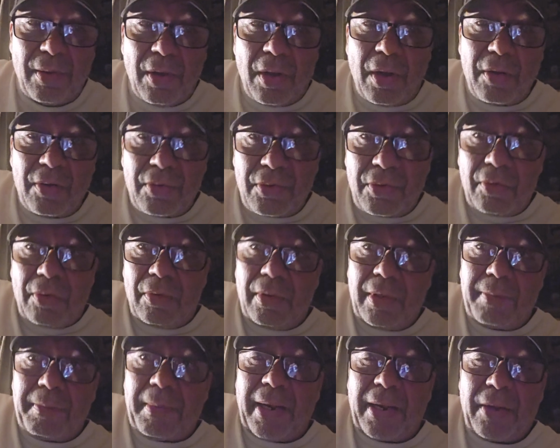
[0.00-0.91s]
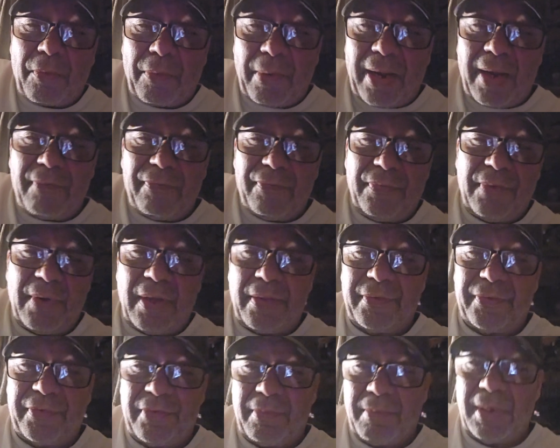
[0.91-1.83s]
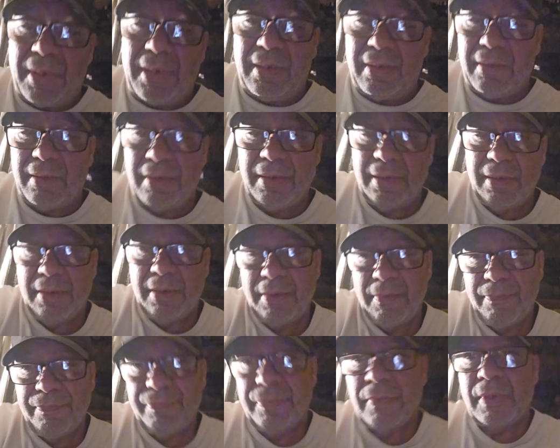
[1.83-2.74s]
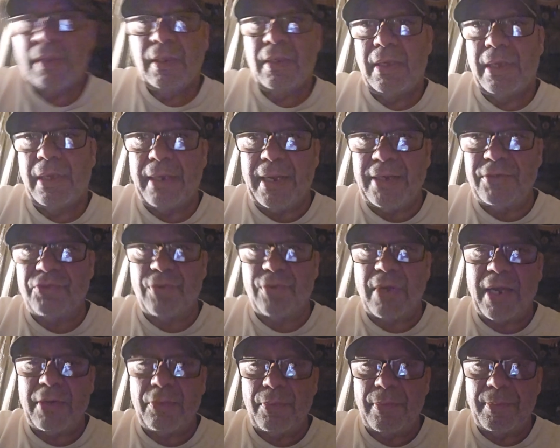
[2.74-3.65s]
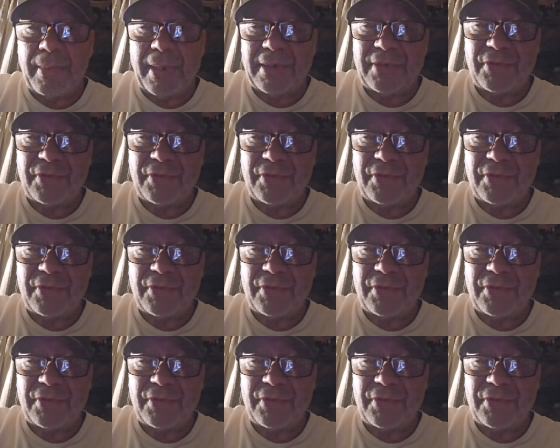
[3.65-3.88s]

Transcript: uncle and my grandfather to me. And I tried with my